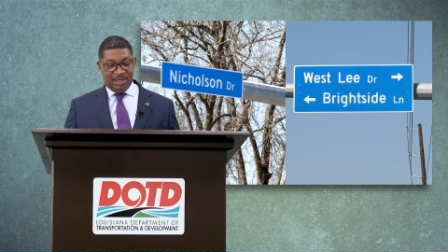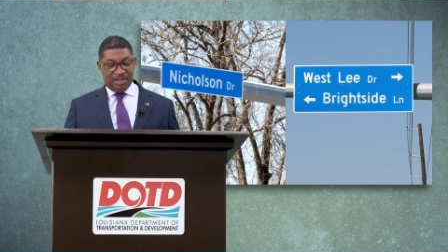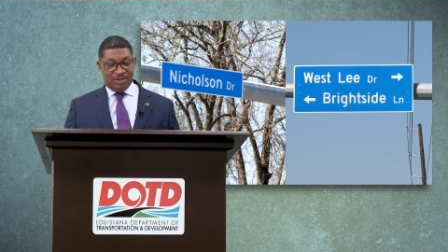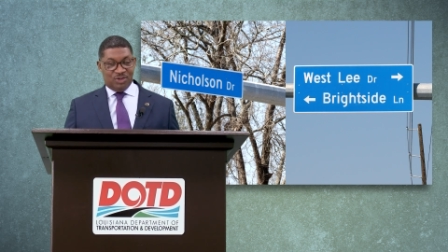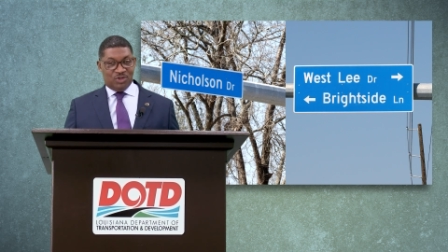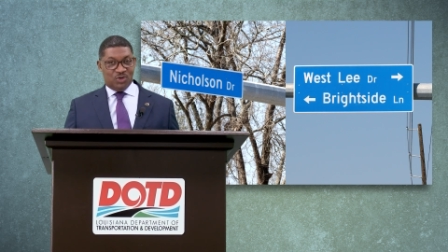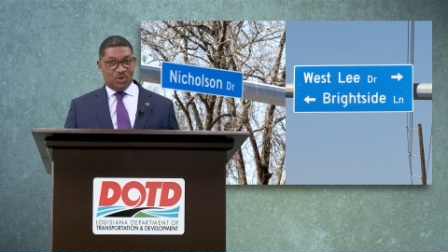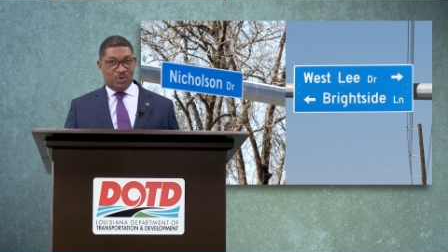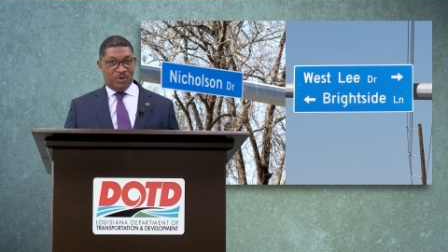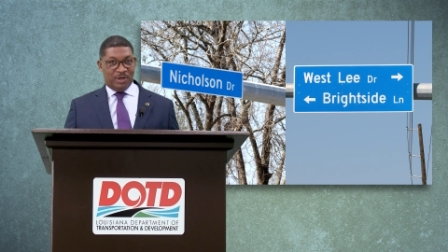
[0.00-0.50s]

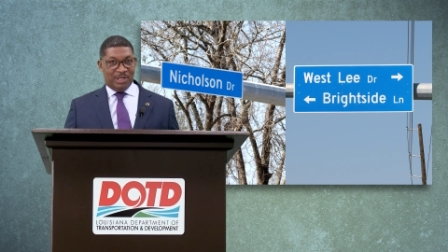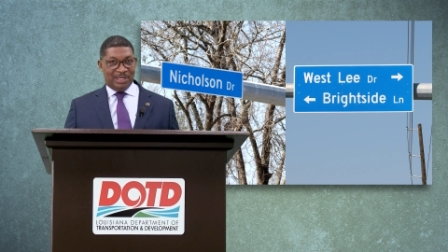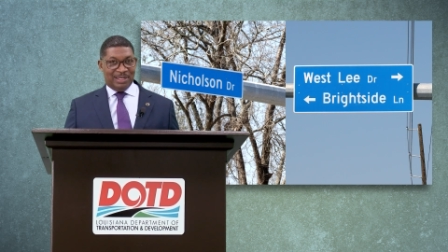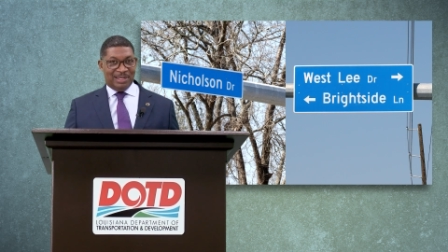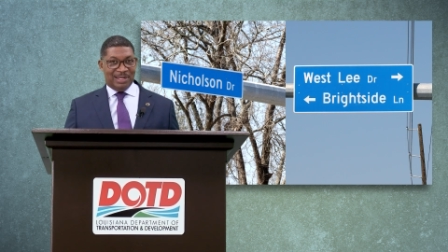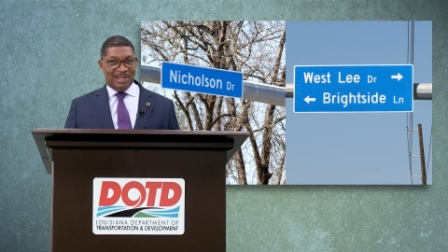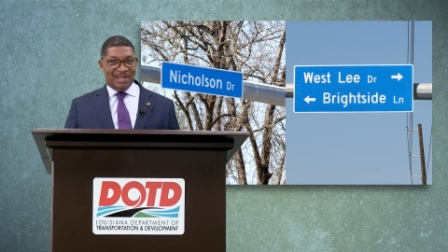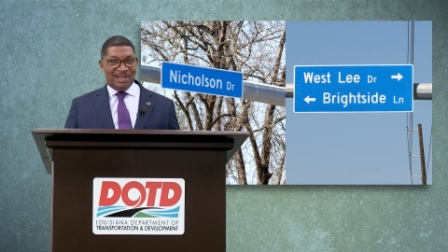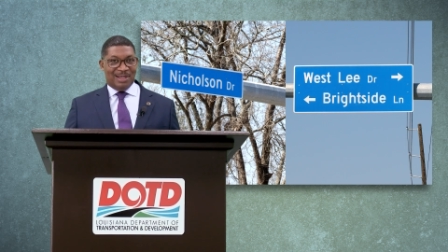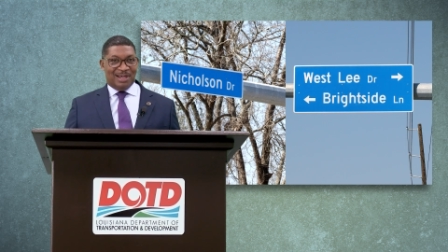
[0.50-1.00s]

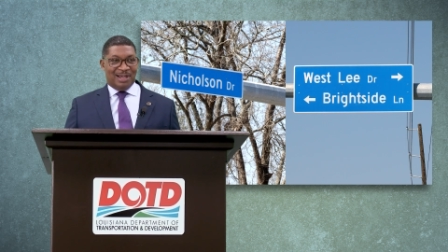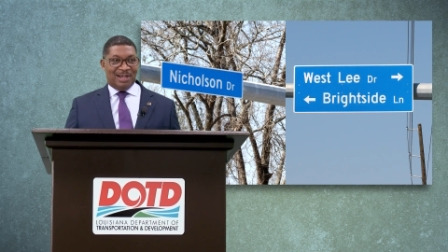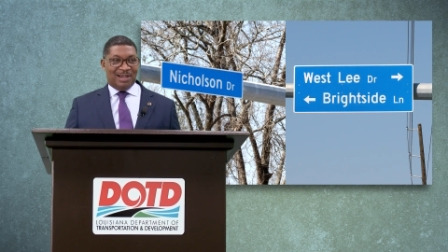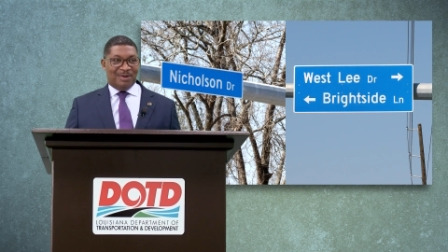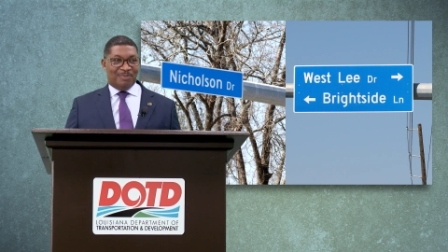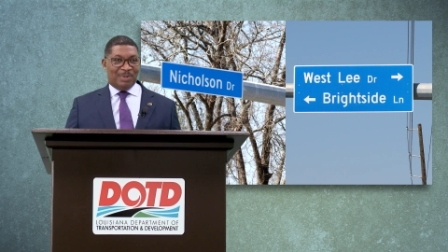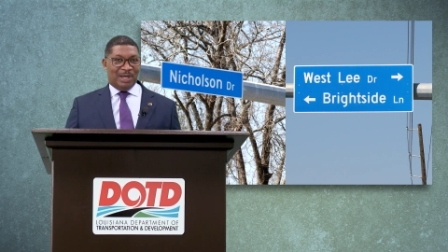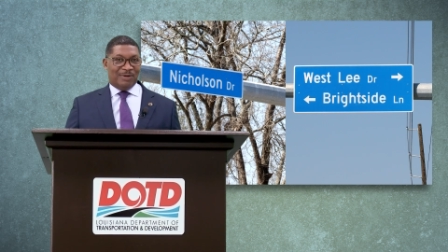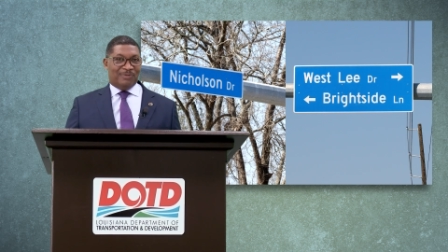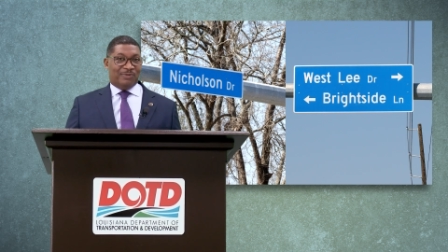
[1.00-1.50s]
join
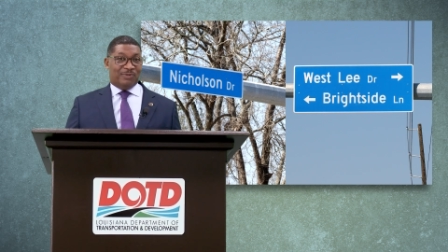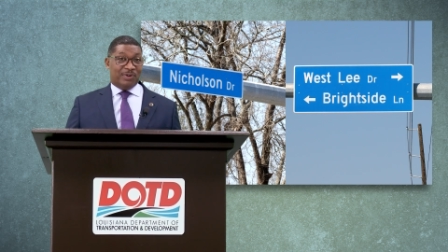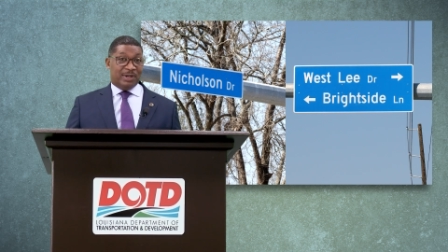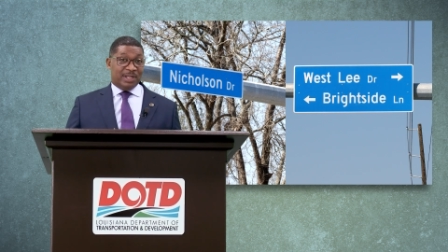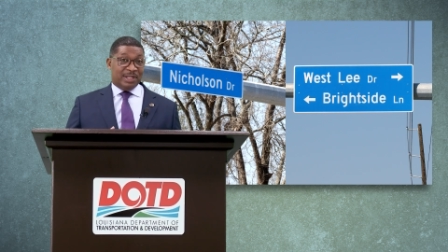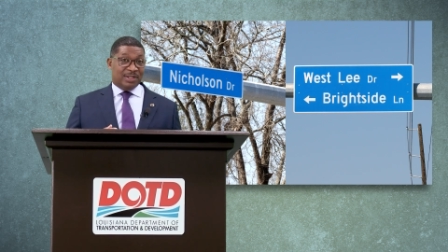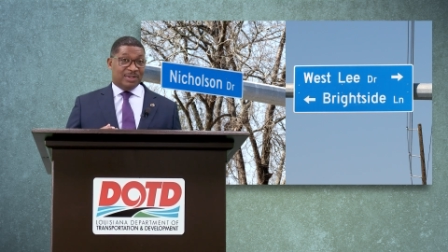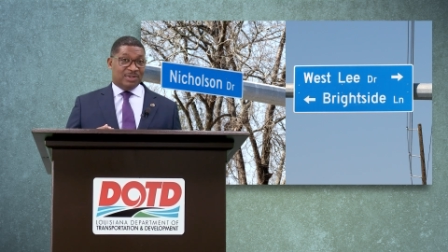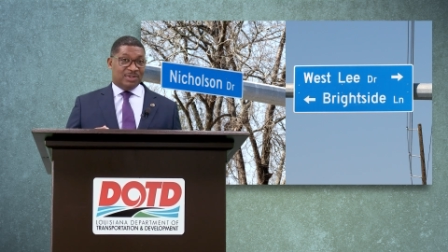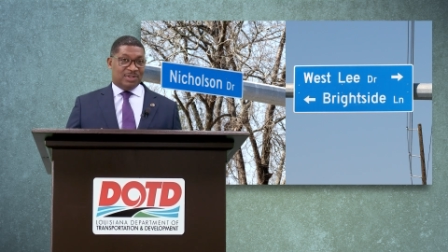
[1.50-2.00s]
my
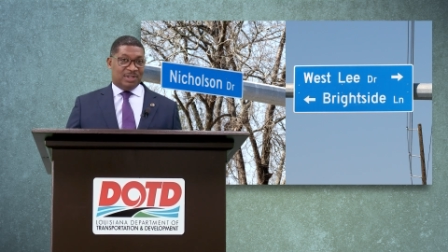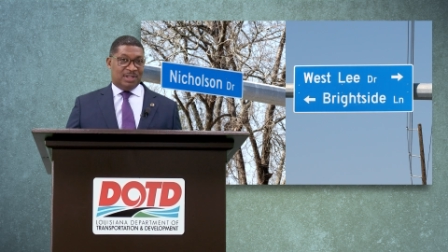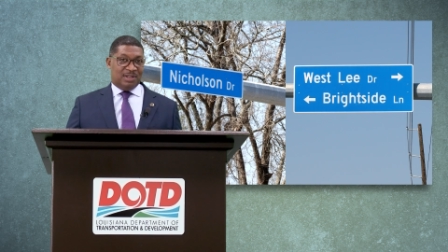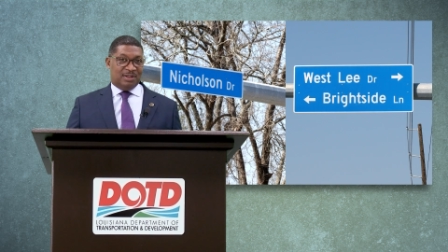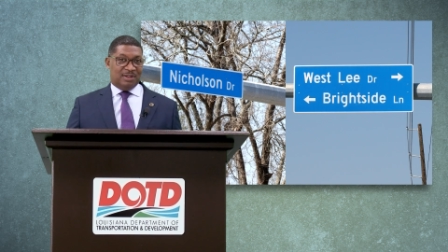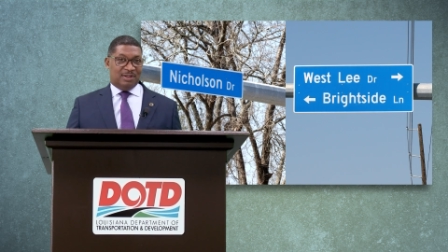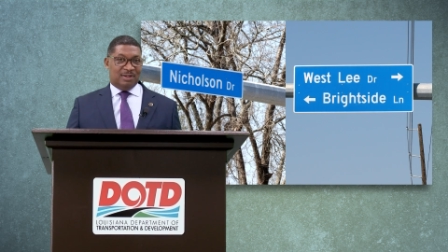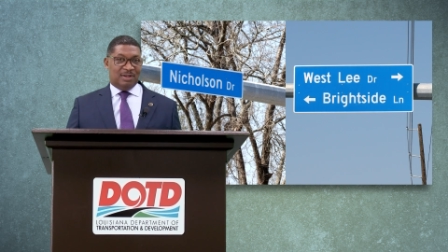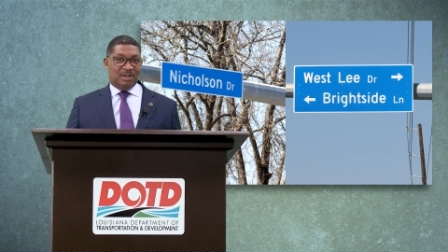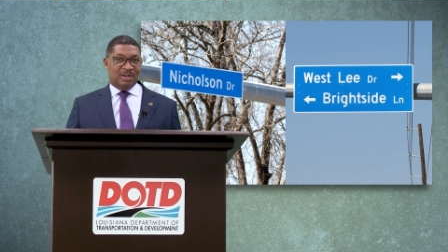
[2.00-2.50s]
friends
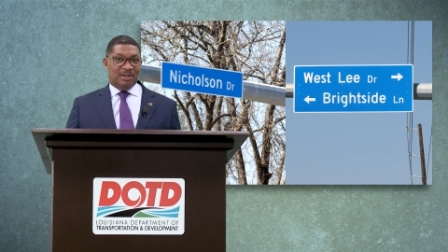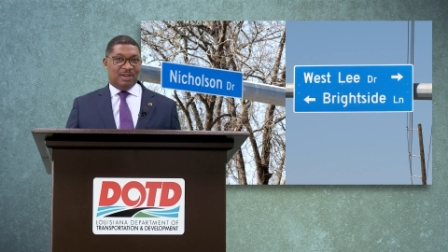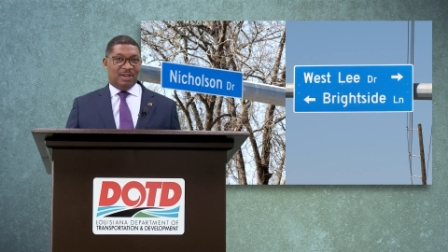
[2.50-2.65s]
and